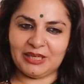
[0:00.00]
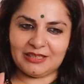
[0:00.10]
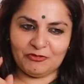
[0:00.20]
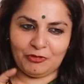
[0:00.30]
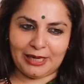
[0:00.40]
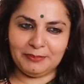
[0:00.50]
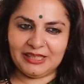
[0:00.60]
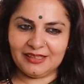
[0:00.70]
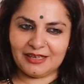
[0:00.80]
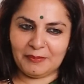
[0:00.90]
But
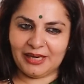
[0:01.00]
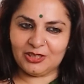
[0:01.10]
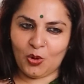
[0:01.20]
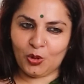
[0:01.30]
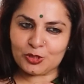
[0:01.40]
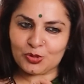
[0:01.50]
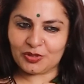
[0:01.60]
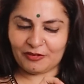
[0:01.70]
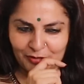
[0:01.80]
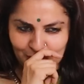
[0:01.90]
Valmiki Ramayana
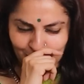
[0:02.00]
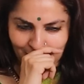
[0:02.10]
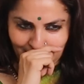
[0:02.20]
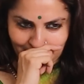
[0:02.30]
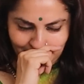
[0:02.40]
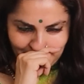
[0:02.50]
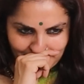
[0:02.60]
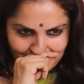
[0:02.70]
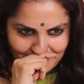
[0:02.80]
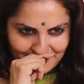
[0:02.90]
also refers to the,
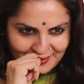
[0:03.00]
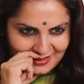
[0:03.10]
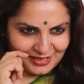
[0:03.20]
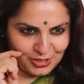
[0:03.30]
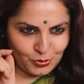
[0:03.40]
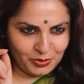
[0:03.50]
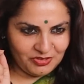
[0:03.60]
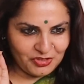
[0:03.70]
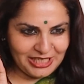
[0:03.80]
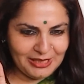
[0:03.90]
to
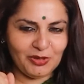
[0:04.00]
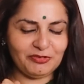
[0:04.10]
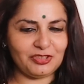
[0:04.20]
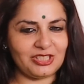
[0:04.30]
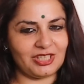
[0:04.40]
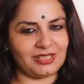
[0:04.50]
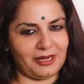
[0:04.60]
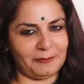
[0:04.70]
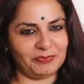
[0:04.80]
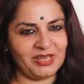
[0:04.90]
the dream of
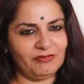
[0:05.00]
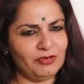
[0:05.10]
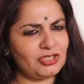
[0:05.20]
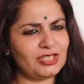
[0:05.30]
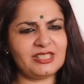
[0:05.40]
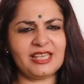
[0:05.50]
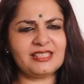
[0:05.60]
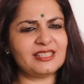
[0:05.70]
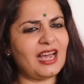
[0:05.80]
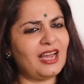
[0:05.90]
Trijata, where she
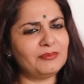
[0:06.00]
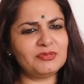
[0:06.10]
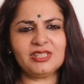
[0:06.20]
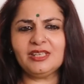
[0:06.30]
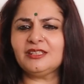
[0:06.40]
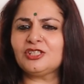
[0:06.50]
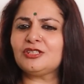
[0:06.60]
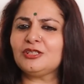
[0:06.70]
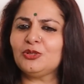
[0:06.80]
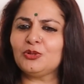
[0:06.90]
says that I am seeing
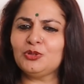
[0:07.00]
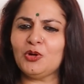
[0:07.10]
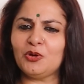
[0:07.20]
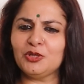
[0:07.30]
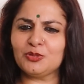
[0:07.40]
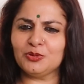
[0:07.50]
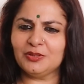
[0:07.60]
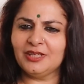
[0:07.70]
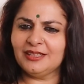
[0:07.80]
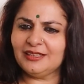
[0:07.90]
that, you know, you're going
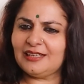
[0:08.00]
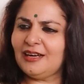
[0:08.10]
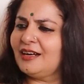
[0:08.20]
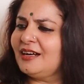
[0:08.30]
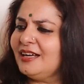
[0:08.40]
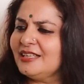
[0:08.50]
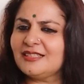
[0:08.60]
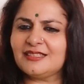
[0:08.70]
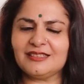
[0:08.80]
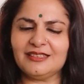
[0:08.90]
to, that Lanka
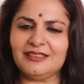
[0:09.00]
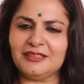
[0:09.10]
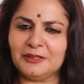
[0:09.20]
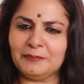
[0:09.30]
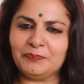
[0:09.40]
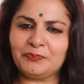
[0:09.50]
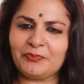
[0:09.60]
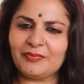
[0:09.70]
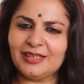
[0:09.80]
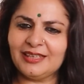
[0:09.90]
is, uh,
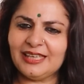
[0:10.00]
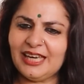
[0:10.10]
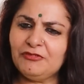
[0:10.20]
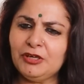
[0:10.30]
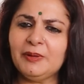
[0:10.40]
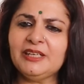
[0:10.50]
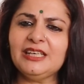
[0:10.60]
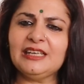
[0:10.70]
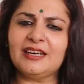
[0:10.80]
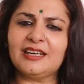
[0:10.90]

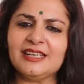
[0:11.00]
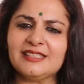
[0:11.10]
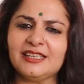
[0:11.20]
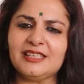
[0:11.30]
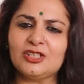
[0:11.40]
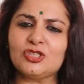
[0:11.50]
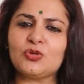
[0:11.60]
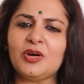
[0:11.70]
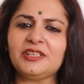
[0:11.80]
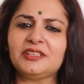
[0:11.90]
everybody in Lanka is getting
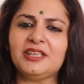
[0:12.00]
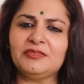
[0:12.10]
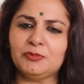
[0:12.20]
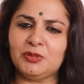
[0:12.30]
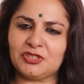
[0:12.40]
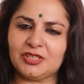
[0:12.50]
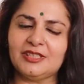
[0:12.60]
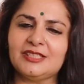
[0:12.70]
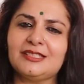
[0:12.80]
destroyed other than Vibhishan.